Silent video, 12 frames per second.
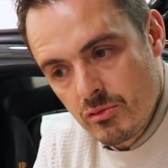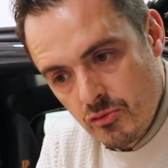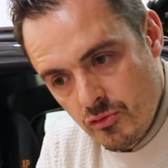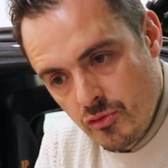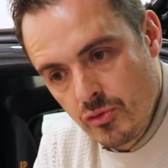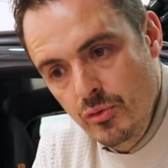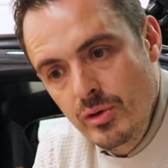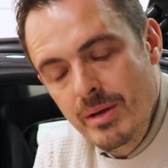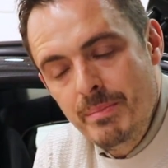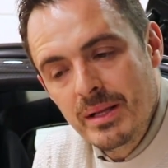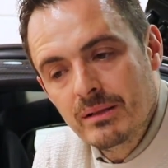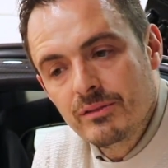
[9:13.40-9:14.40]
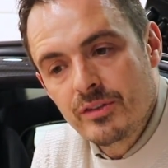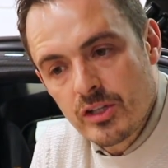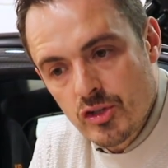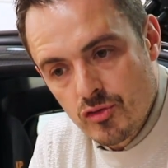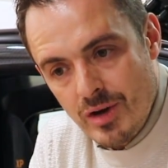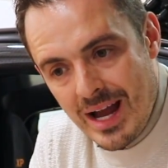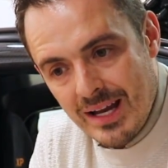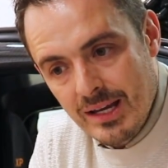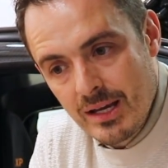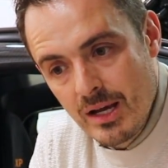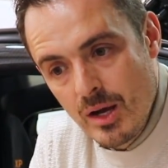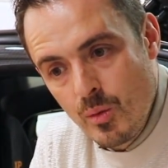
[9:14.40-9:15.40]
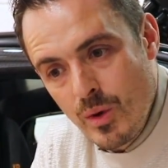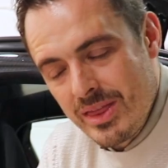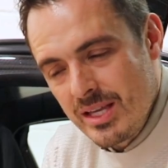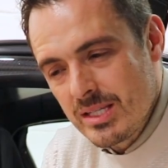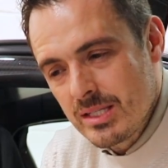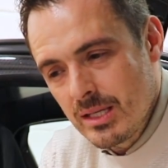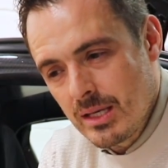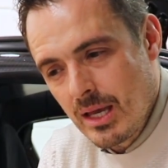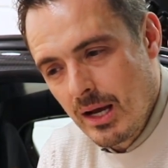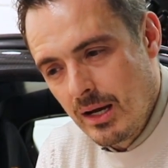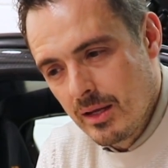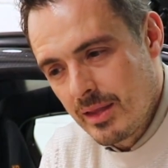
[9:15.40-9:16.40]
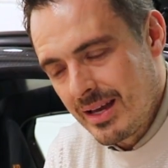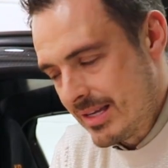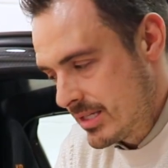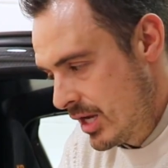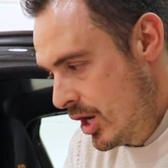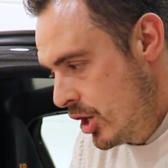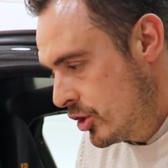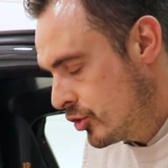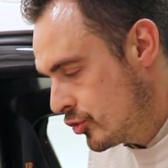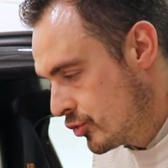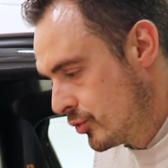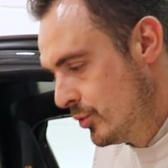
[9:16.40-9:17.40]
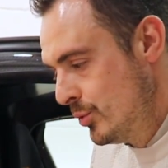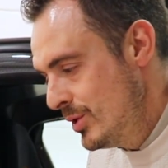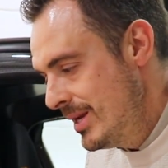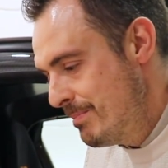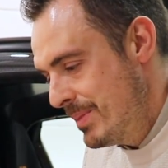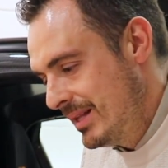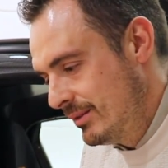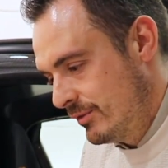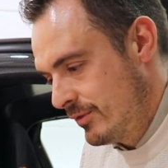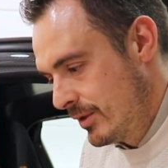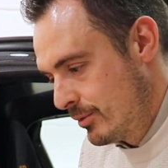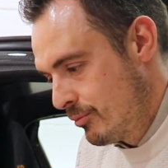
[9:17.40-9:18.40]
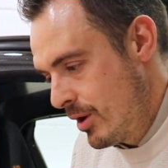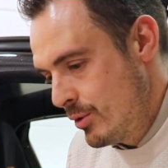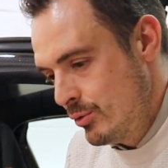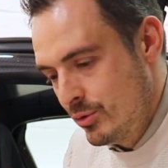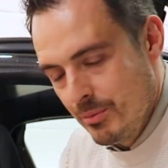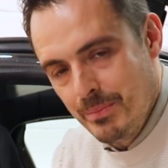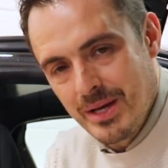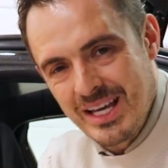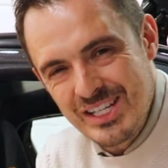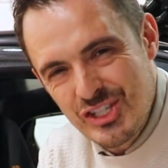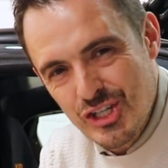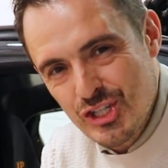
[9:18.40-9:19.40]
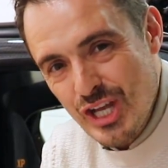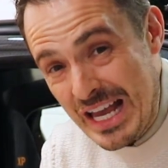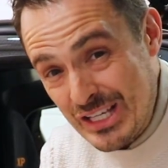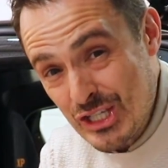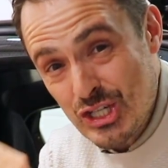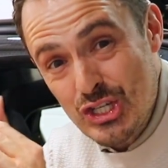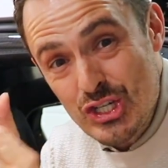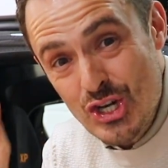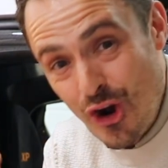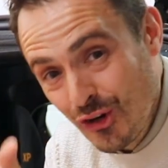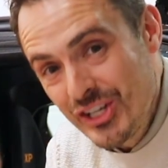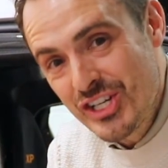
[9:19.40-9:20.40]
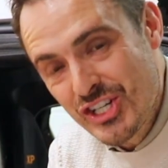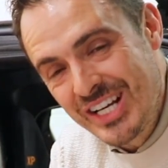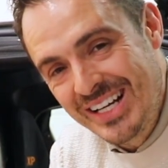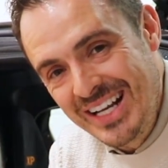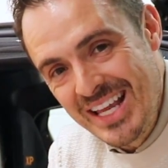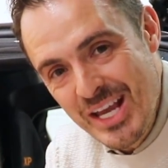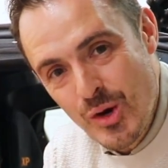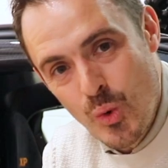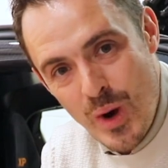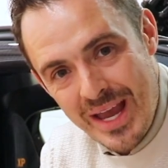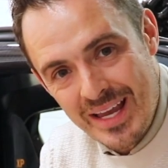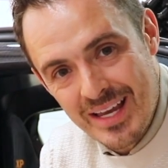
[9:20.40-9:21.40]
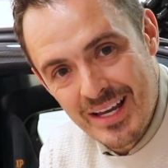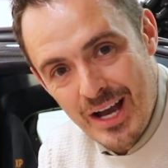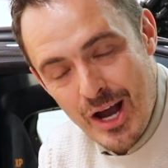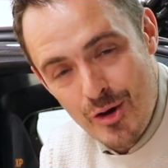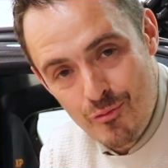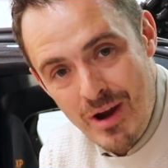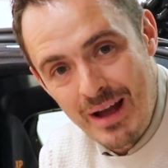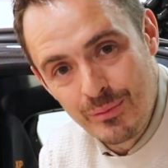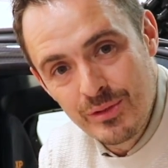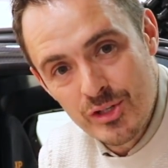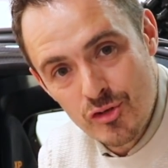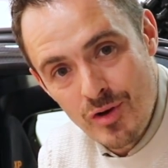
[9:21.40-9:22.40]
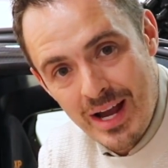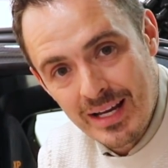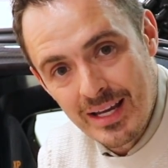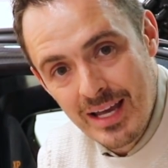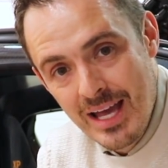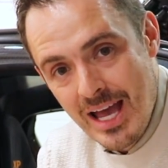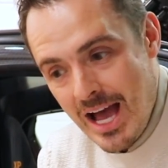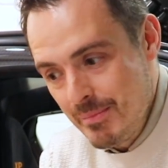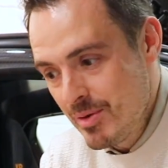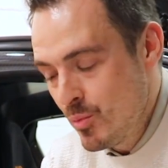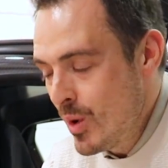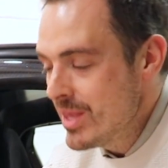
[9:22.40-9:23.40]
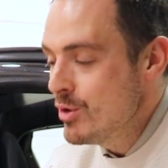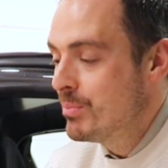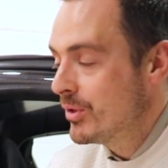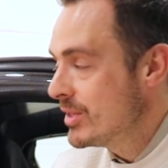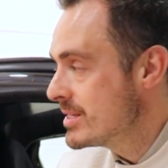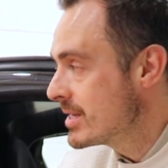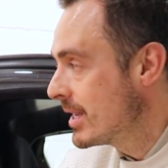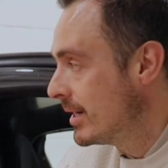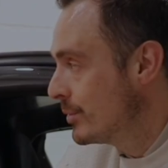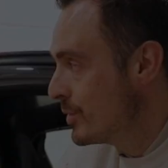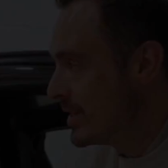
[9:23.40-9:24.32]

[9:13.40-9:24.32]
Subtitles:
truly built for the track, where this is a car that is truly built for the road, but is just astonishingly quick around the track. I mean, when you put this car